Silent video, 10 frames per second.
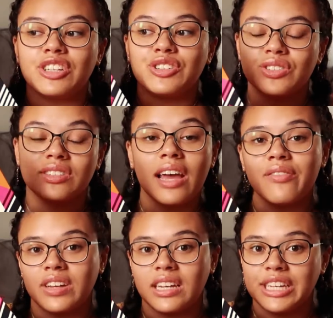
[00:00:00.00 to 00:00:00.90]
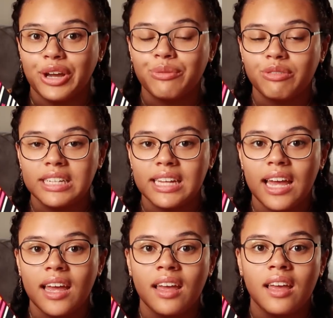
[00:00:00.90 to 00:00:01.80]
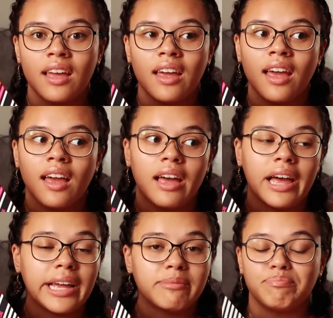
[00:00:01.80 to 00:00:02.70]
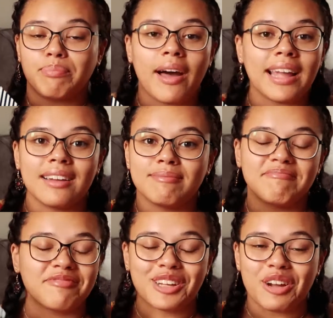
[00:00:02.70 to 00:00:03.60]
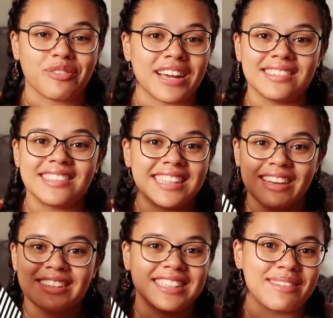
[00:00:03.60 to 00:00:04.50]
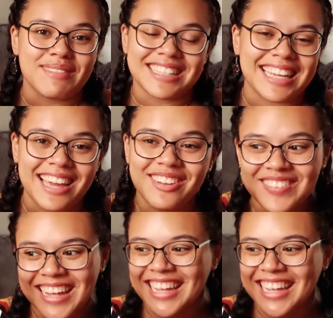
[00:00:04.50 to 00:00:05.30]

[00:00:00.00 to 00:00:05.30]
you should definitely go and read it. Buy it for your friends, give it to them as a gift.